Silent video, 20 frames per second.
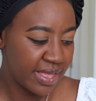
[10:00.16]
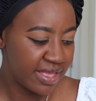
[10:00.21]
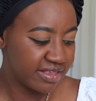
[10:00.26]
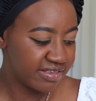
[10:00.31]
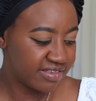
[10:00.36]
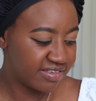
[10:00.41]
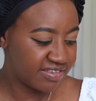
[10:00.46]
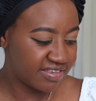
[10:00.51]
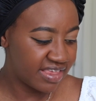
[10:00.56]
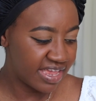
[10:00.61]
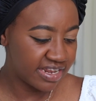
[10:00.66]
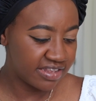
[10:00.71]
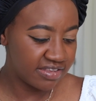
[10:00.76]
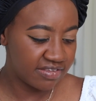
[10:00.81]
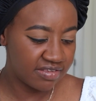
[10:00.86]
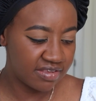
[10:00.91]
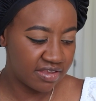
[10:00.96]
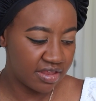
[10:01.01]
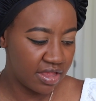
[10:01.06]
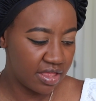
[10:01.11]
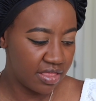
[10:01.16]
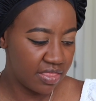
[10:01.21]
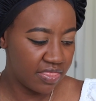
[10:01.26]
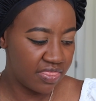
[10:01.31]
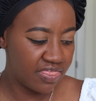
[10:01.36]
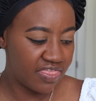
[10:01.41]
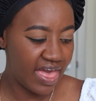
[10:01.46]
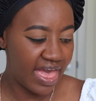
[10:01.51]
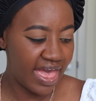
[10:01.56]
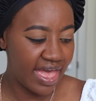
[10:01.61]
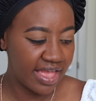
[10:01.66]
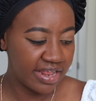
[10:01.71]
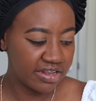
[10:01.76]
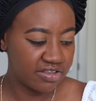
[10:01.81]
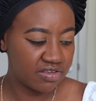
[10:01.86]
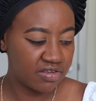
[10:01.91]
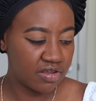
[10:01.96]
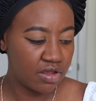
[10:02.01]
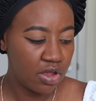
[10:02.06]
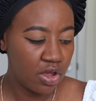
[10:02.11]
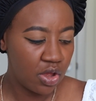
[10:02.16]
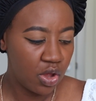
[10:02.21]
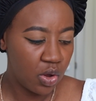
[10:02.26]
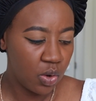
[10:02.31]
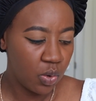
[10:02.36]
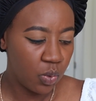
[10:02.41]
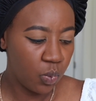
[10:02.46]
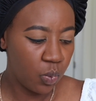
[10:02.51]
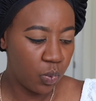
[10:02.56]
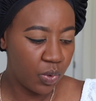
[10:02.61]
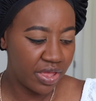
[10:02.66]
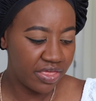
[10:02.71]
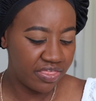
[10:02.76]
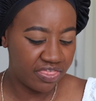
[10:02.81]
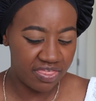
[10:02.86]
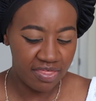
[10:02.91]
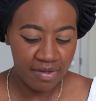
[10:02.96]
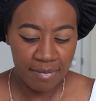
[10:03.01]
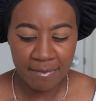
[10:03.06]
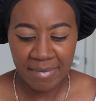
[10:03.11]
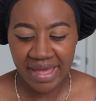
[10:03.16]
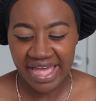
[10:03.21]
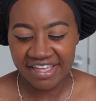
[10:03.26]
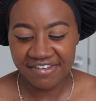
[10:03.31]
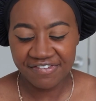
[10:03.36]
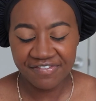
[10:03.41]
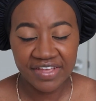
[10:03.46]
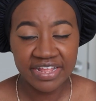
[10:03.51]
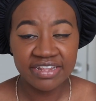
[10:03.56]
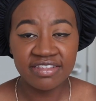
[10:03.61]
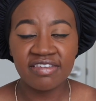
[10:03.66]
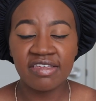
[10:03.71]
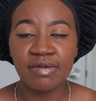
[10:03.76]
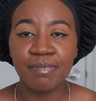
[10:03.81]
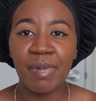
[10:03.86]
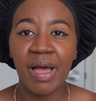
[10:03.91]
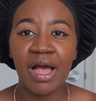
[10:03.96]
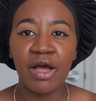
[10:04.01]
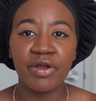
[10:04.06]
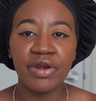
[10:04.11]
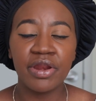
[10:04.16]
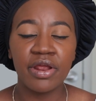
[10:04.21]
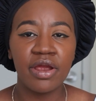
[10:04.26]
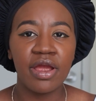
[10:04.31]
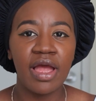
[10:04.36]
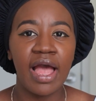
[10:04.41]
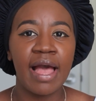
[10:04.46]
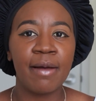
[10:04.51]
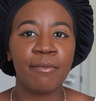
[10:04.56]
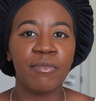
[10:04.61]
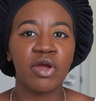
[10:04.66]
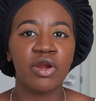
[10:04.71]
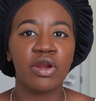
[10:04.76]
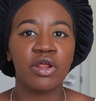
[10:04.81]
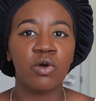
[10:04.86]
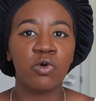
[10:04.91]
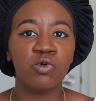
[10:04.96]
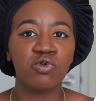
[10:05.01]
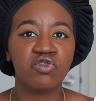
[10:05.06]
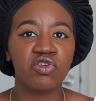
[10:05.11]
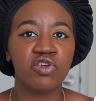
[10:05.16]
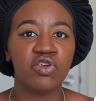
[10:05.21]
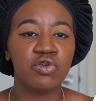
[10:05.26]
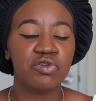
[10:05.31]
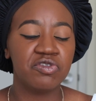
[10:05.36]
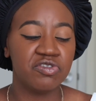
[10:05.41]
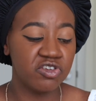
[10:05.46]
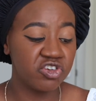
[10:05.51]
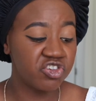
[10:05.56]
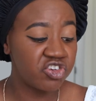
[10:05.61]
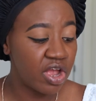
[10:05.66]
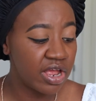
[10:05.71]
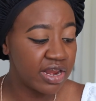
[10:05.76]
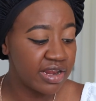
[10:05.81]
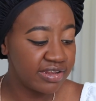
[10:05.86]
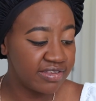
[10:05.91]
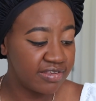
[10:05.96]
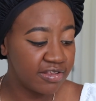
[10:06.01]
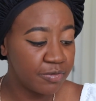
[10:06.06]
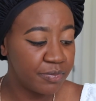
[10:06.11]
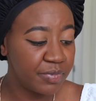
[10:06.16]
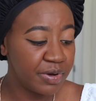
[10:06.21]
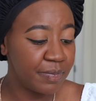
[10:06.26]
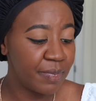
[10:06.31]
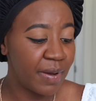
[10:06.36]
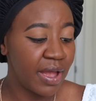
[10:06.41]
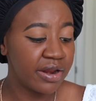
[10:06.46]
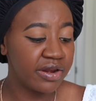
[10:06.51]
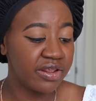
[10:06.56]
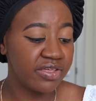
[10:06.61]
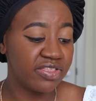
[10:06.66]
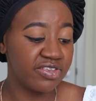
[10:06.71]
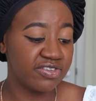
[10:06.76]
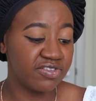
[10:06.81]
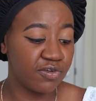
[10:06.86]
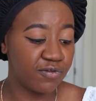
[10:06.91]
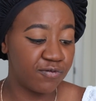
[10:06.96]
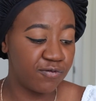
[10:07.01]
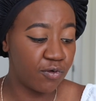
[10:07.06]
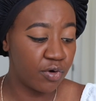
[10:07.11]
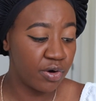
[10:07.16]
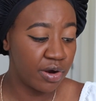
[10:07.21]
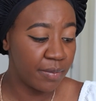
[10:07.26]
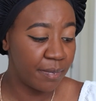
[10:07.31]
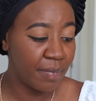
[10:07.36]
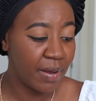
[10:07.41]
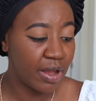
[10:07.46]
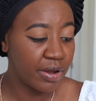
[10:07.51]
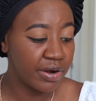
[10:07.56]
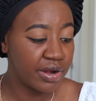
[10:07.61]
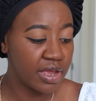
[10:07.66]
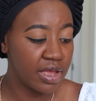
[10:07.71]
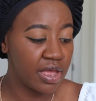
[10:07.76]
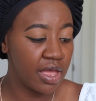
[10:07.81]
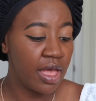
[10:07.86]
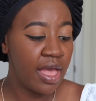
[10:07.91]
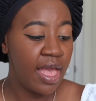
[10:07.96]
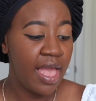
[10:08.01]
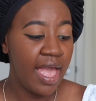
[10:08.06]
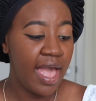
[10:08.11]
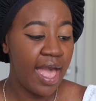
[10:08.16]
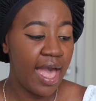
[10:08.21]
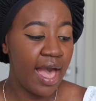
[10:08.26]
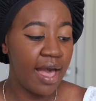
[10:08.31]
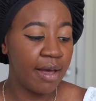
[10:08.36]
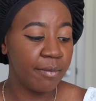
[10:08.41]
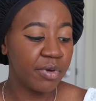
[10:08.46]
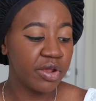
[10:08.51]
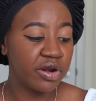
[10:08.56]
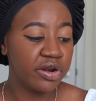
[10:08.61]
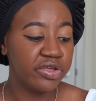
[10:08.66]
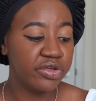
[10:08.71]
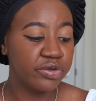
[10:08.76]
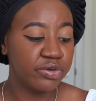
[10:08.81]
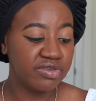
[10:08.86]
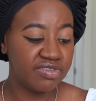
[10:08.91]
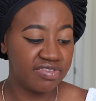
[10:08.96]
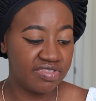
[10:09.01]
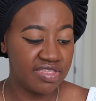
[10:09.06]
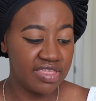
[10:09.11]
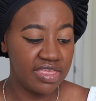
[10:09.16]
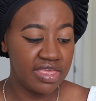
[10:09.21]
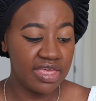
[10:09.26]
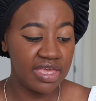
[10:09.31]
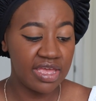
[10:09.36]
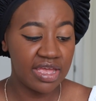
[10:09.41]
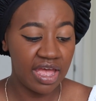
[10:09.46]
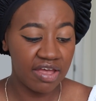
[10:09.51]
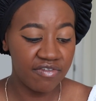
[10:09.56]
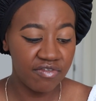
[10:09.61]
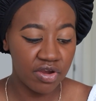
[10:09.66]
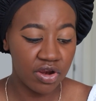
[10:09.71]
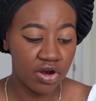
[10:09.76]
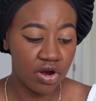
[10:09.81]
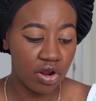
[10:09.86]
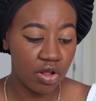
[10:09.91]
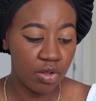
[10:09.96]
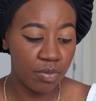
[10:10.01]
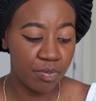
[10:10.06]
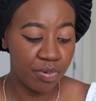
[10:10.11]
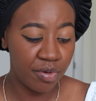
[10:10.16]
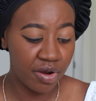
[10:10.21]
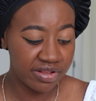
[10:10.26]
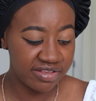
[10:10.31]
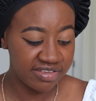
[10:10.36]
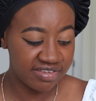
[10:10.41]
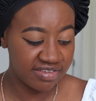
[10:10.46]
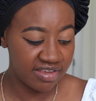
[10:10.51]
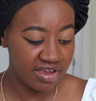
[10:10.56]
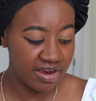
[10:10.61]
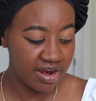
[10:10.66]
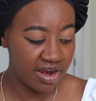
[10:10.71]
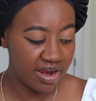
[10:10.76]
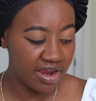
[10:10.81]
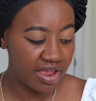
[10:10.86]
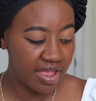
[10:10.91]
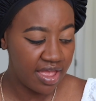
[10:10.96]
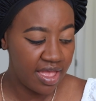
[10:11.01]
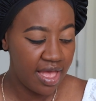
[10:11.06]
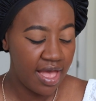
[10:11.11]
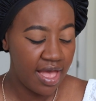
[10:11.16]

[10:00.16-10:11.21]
set that with my Fenty powder. I'm gonna also use the Charlotte Tilbury powder, the Sephora powder. I'm gonna use the CoverGirl bronzer,